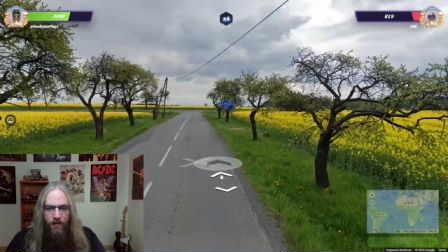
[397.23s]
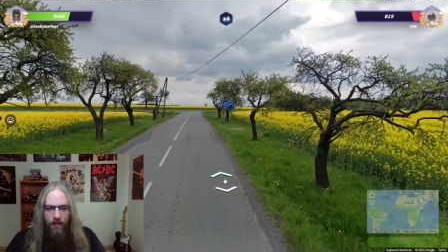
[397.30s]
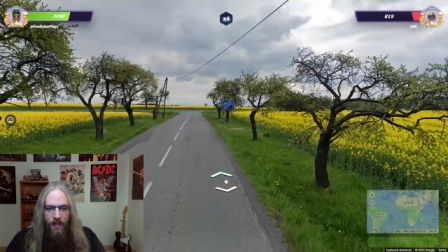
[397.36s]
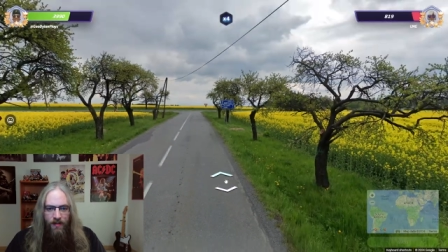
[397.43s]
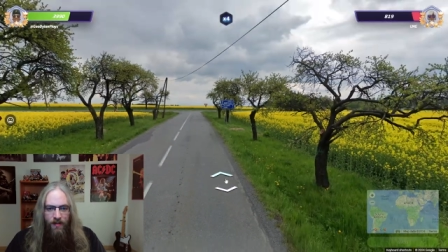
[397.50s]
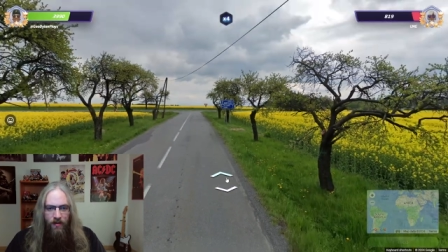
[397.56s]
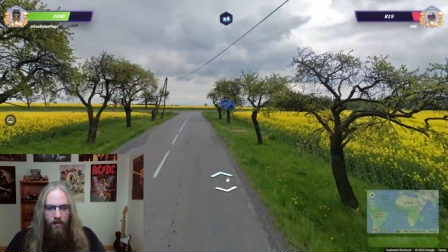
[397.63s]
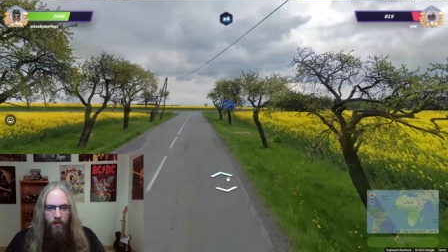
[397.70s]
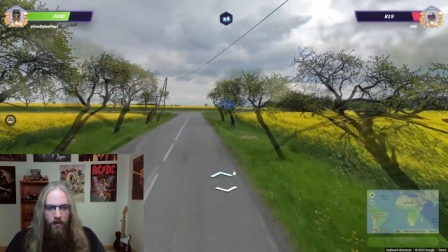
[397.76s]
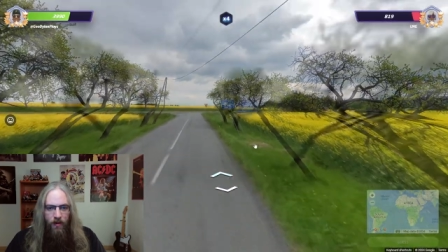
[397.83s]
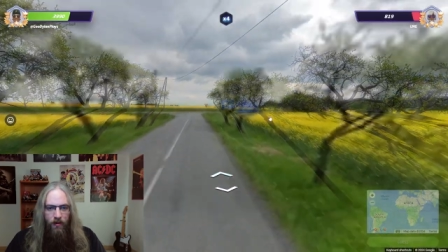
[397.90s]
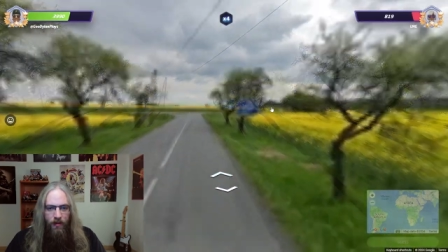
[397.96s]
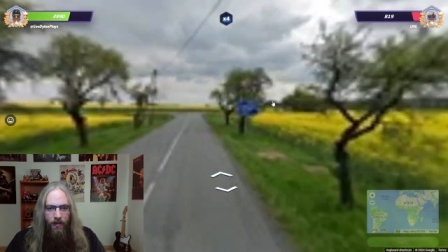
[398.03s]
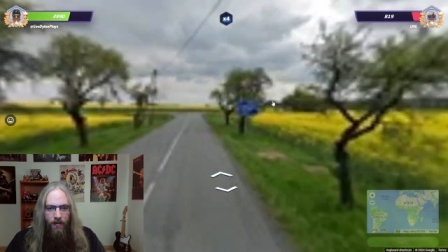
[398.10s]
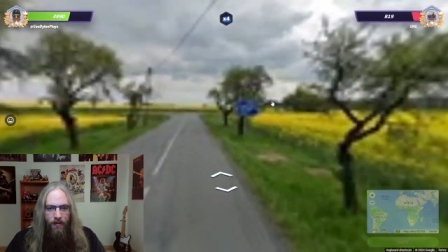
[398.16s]
Is it the
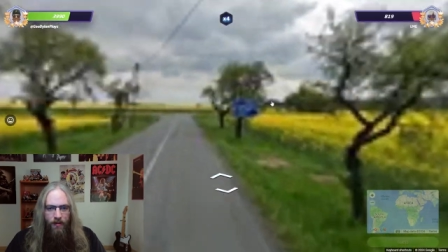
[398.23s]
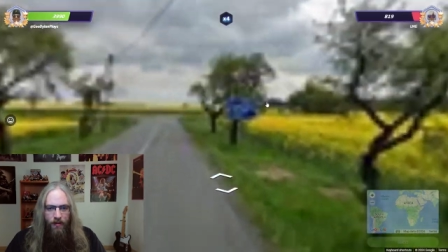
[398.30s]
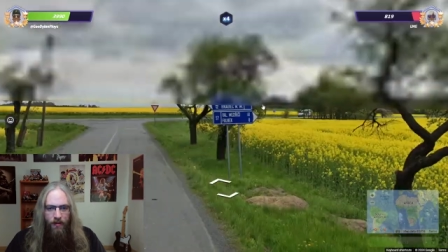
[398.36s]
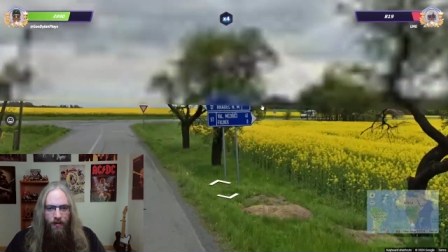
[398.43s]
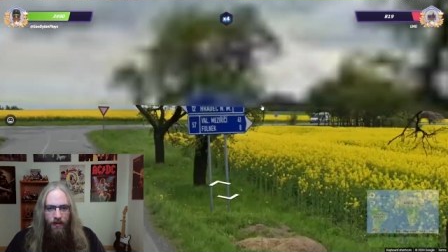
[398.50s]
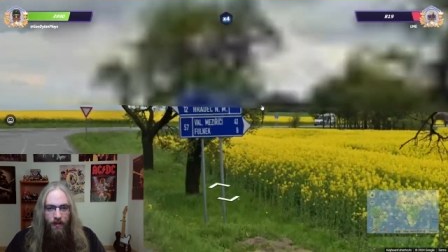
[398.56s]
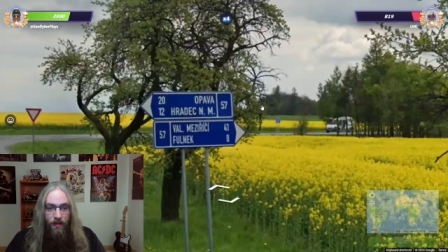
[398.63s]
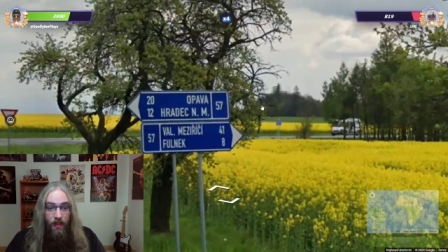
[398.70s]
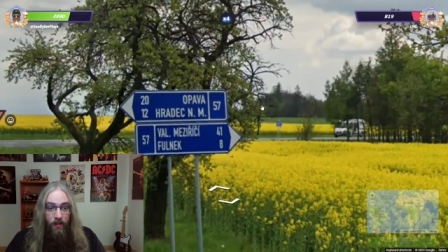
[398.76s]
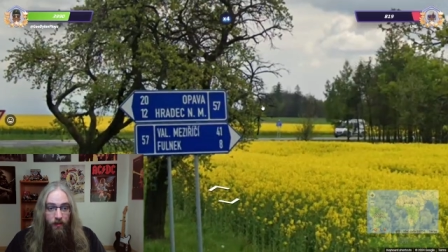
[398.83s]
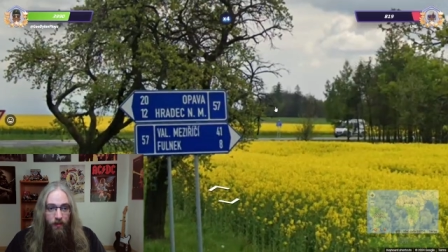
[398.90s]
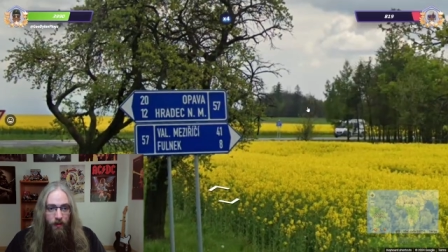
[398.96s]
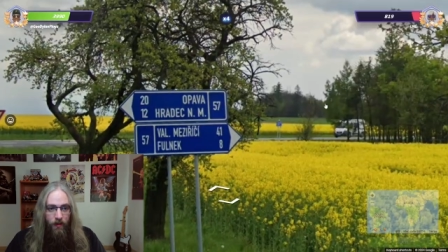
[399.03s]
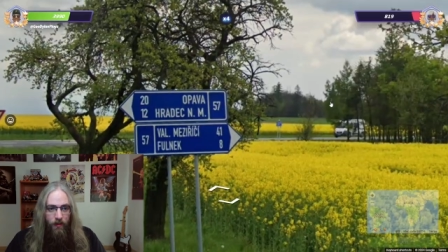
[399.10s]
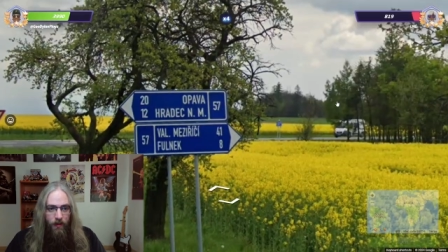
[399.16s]
Balkans? Is it not the
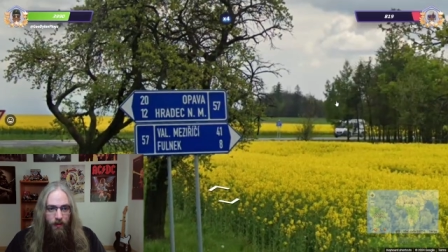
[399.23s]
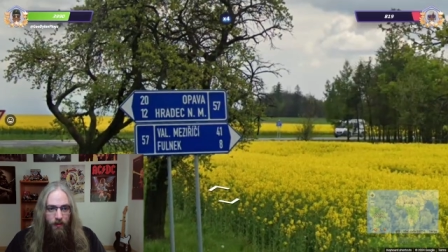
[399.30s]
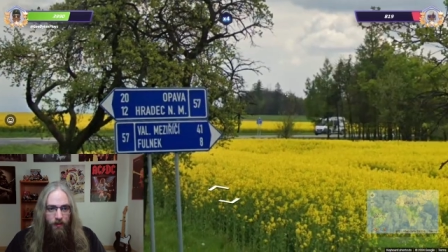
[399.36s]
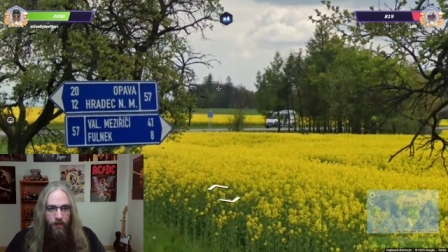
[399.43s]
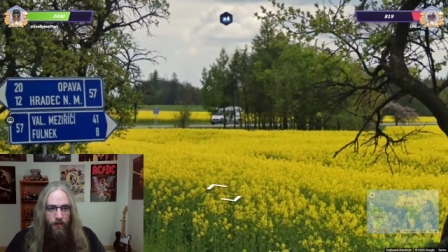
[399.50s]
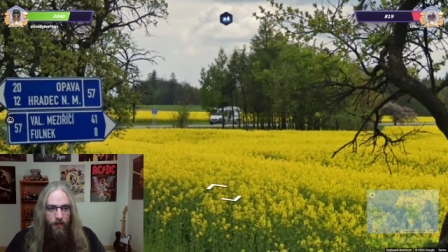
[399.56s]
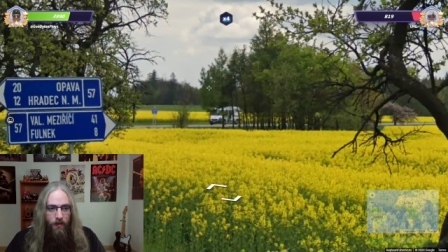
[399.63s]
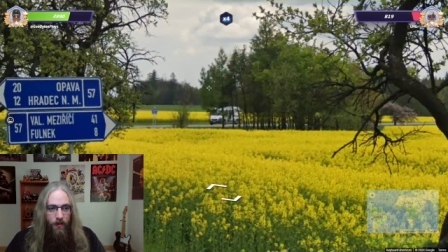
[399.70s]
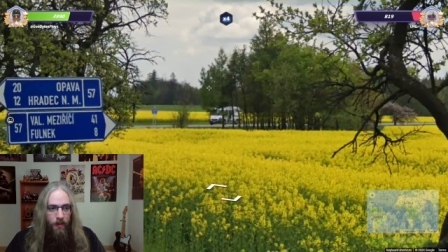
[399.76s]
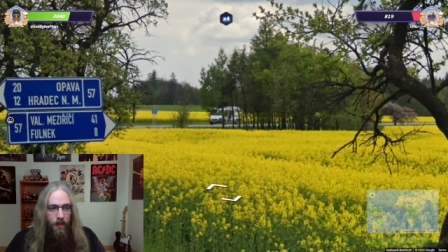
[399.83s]
Balkans?